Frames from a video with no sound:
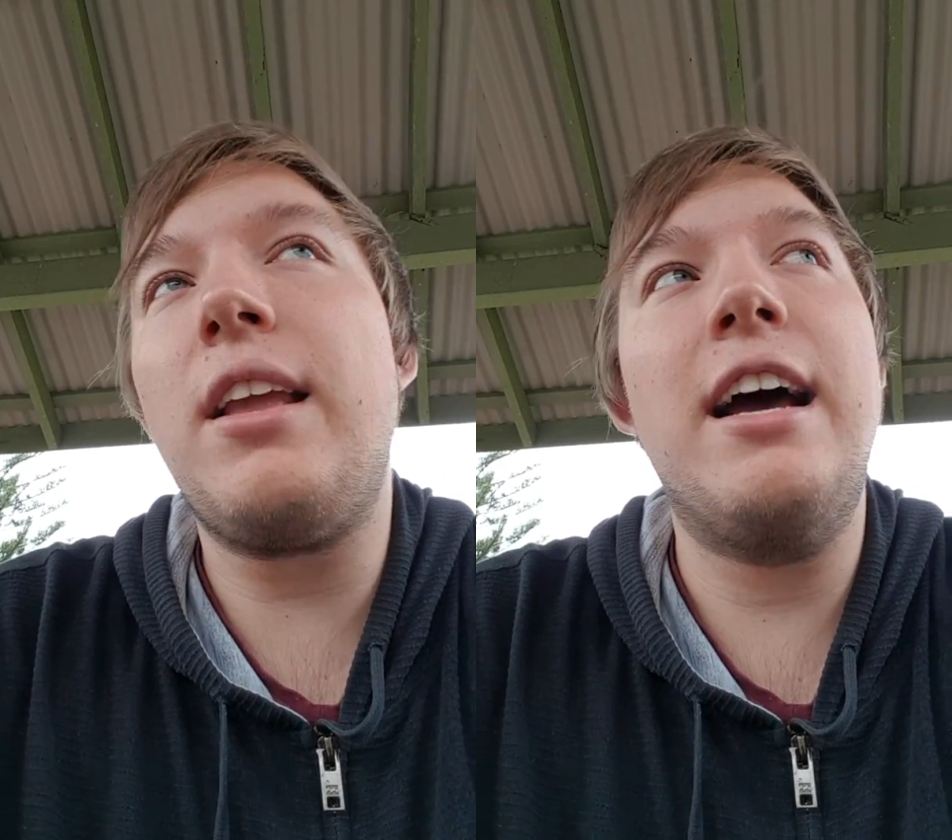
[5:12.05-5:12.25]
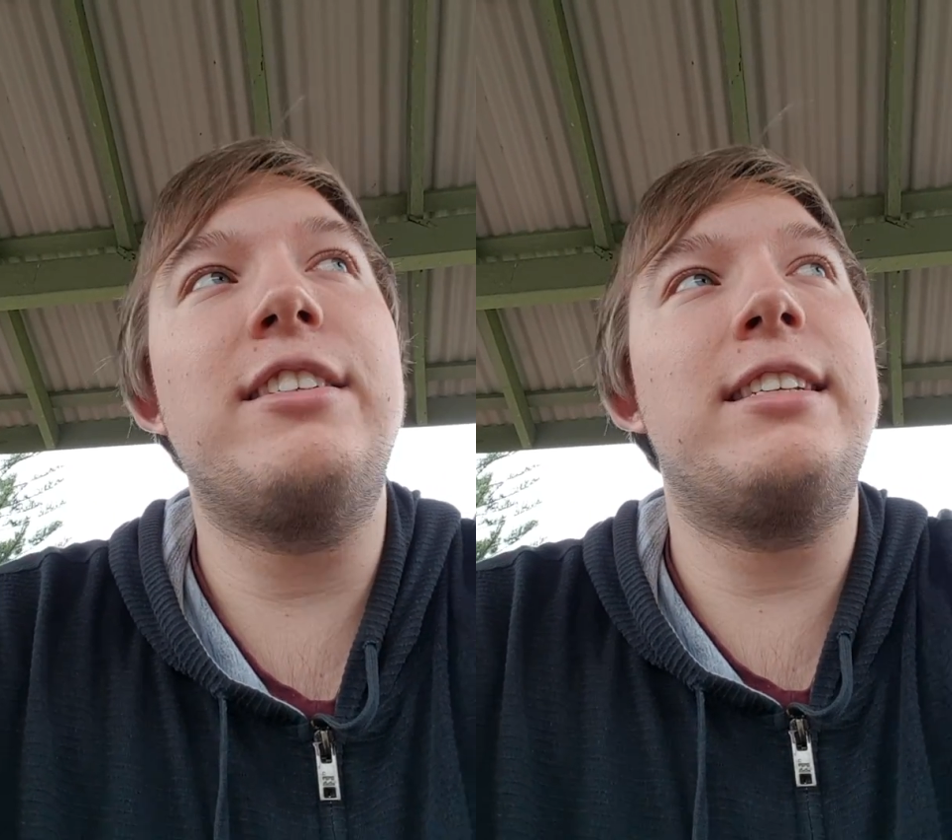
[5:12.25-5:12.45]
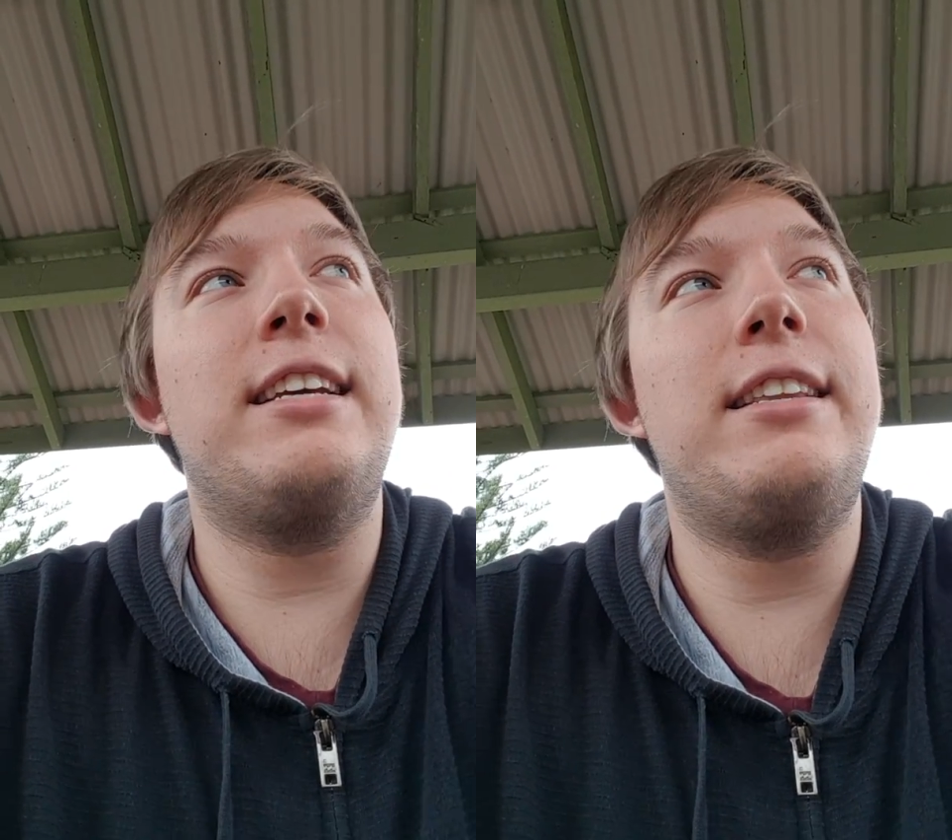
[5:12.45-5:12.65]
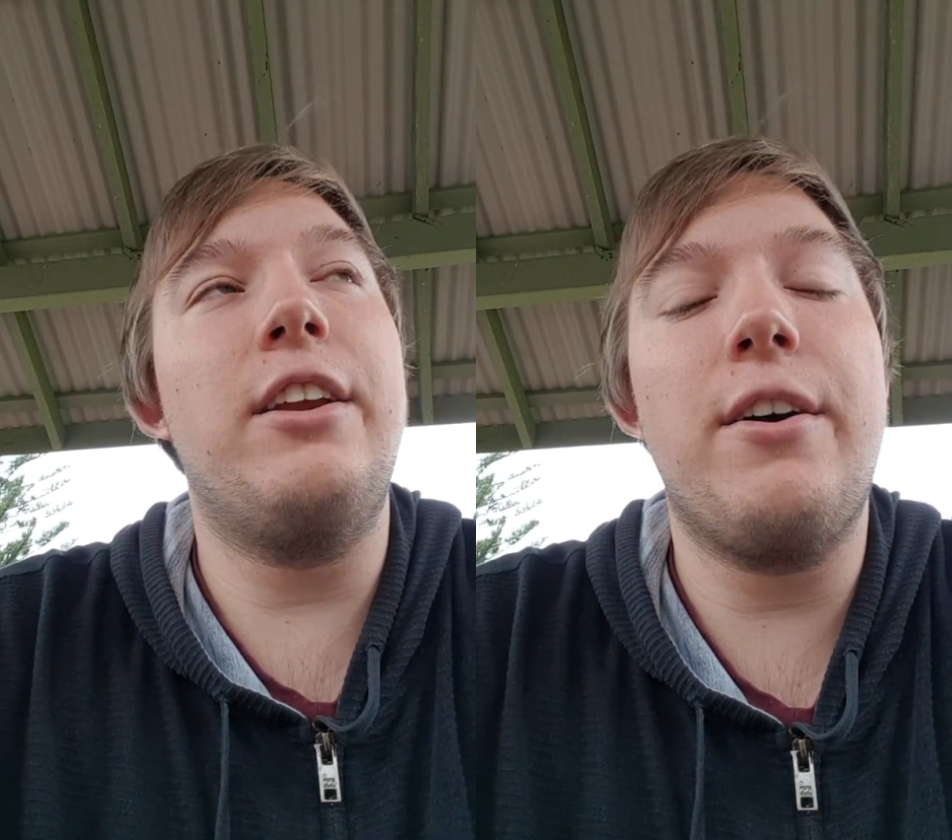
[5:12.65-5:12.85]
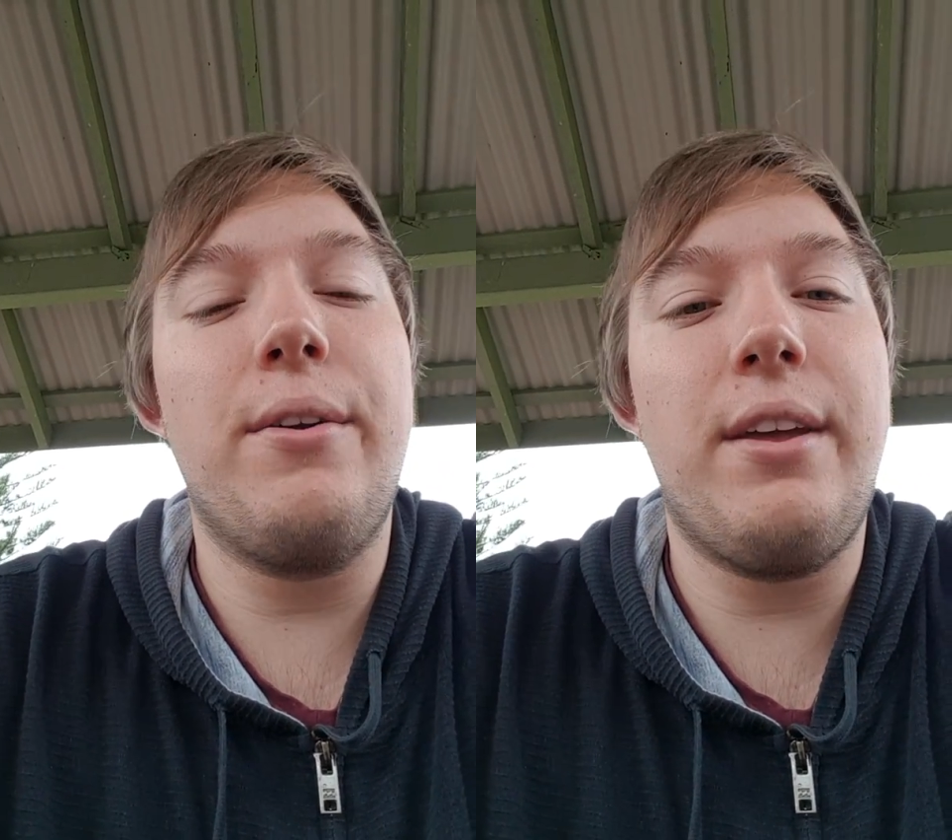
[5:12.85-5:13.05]
As I said,
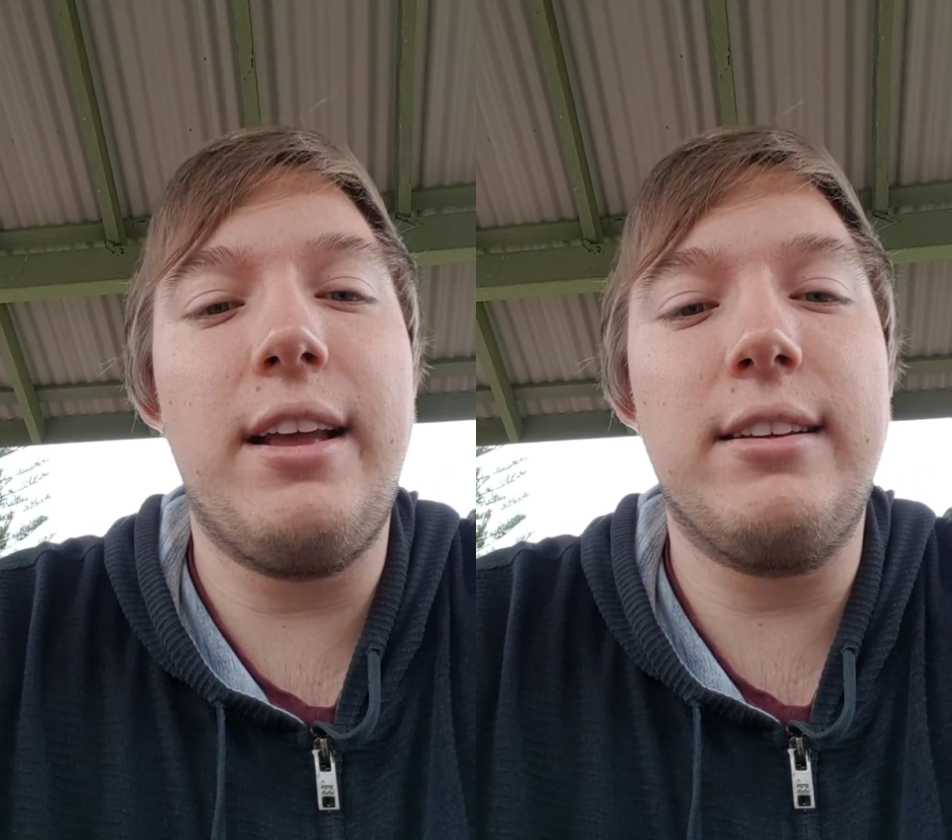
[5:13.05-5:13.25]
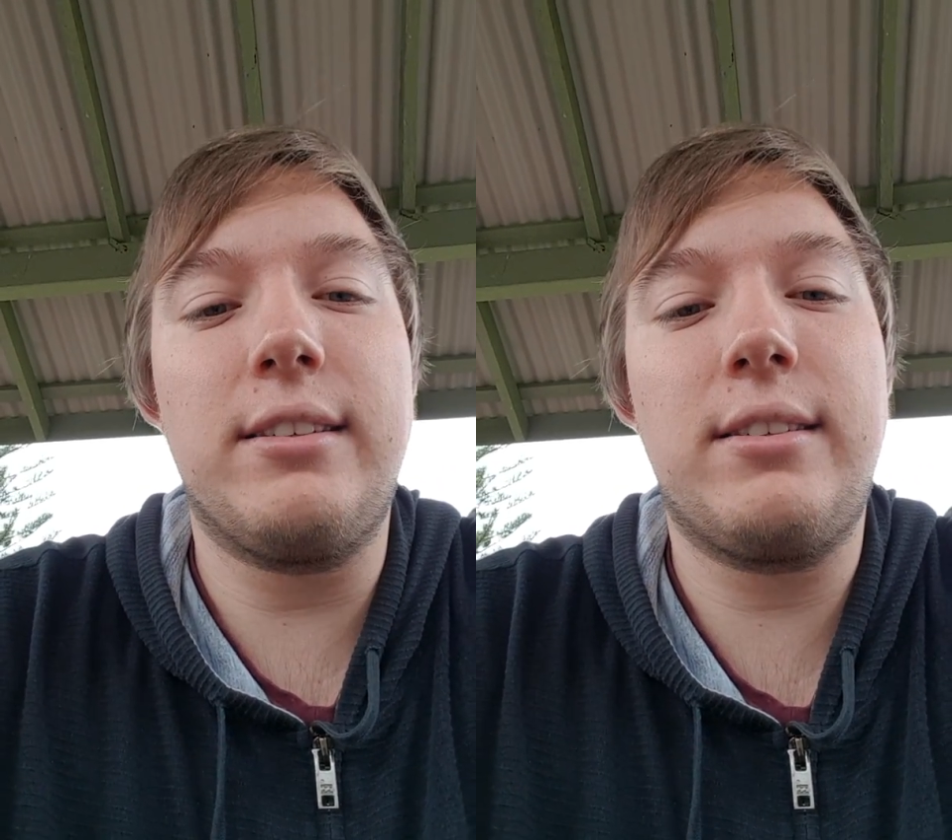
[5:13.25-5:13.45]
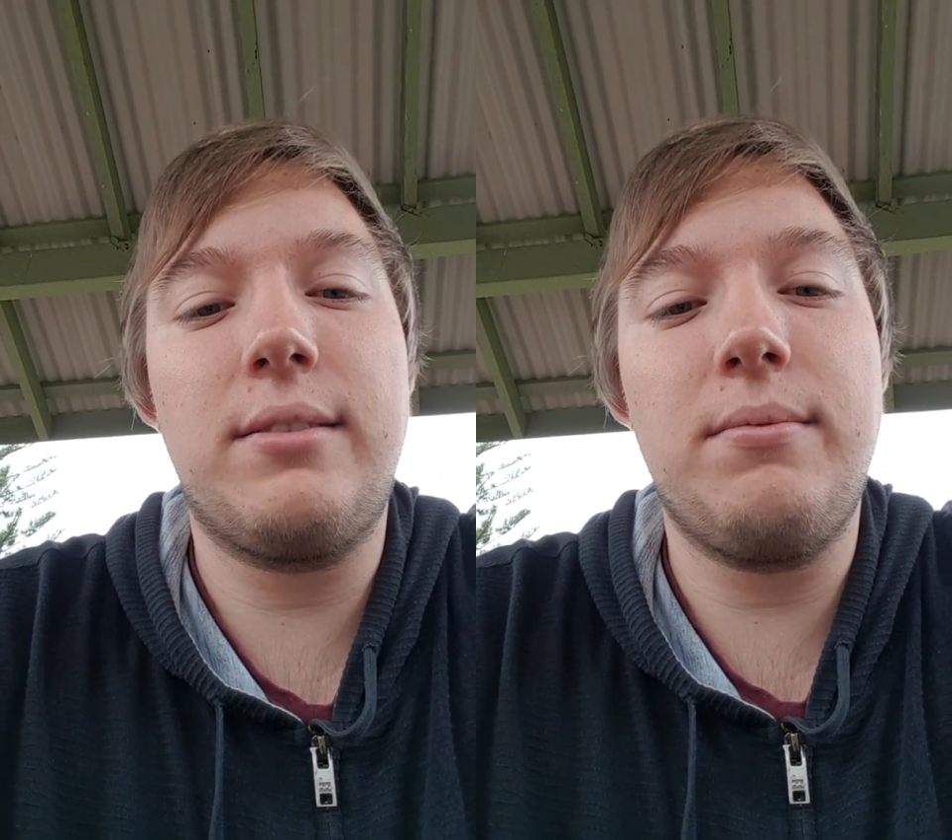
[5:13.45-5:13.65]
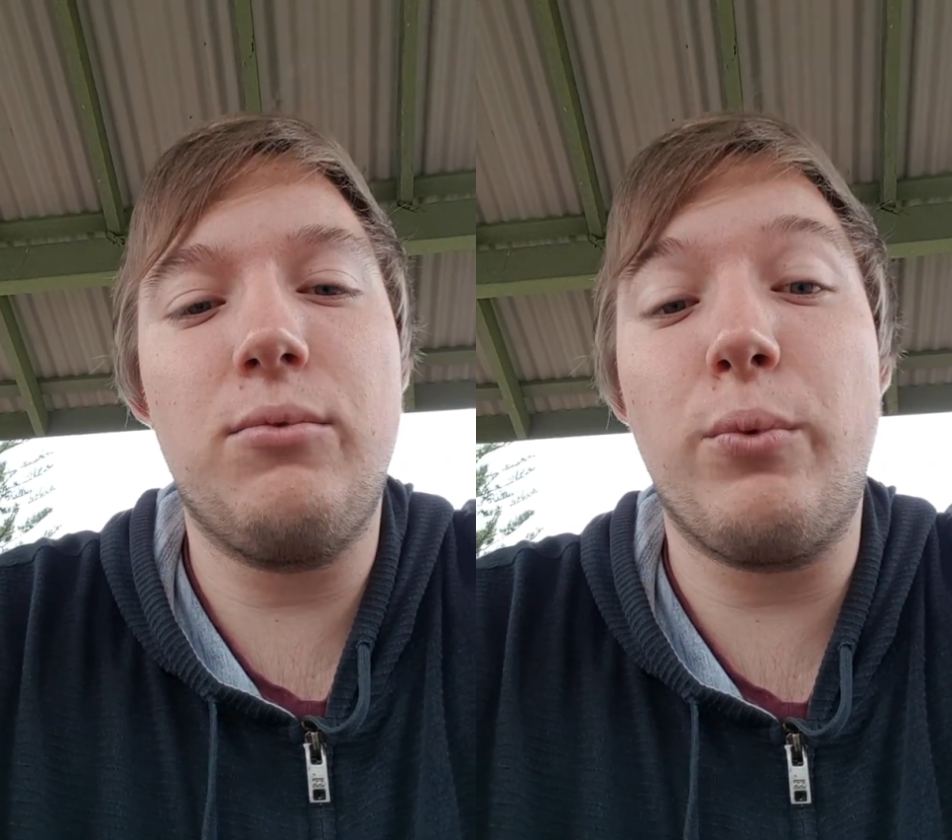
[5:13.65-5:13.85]
you know, there's